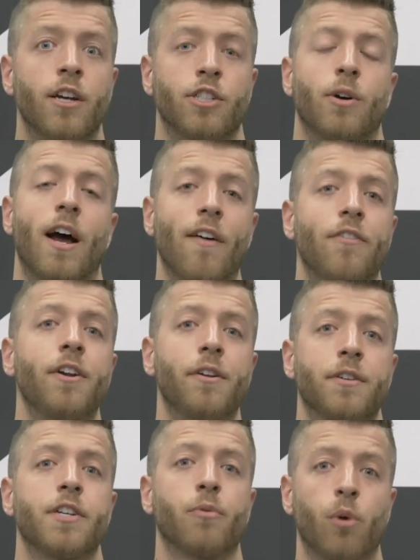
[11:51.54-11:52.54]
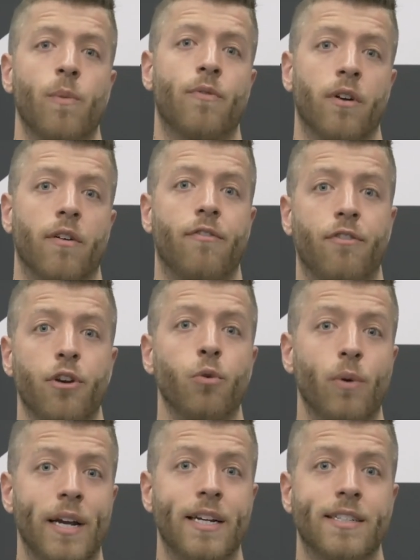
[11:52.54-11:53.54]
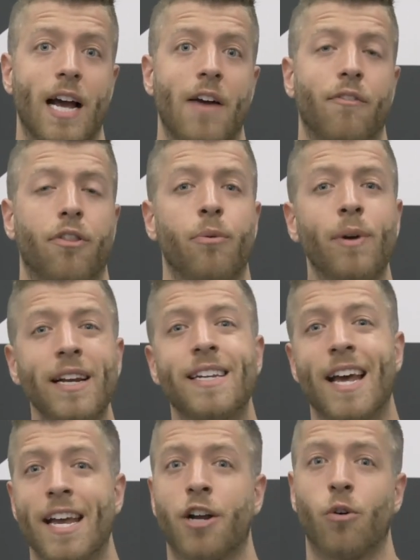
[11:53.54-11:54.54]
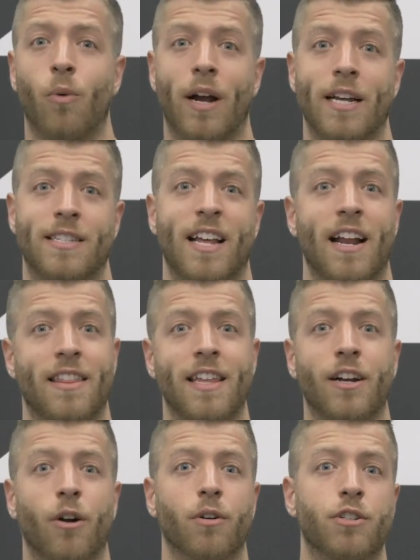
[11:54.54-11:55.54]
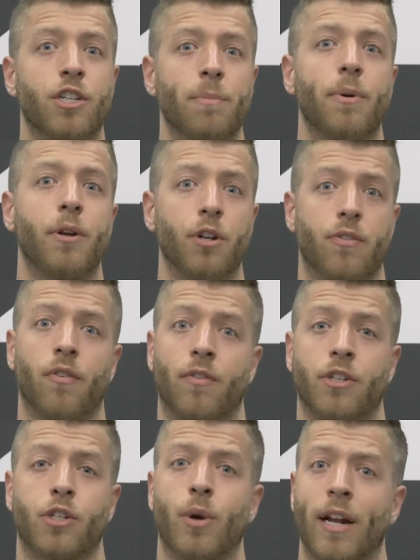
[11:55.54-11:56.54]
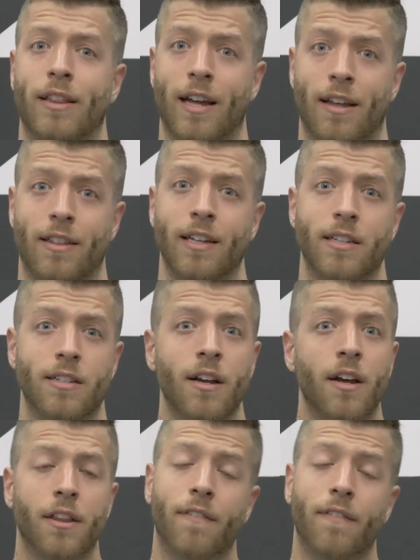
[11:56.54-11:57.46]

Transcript: so after using Whoop for a few weeks, I have three takeaways that I think are super useful for strength athletes.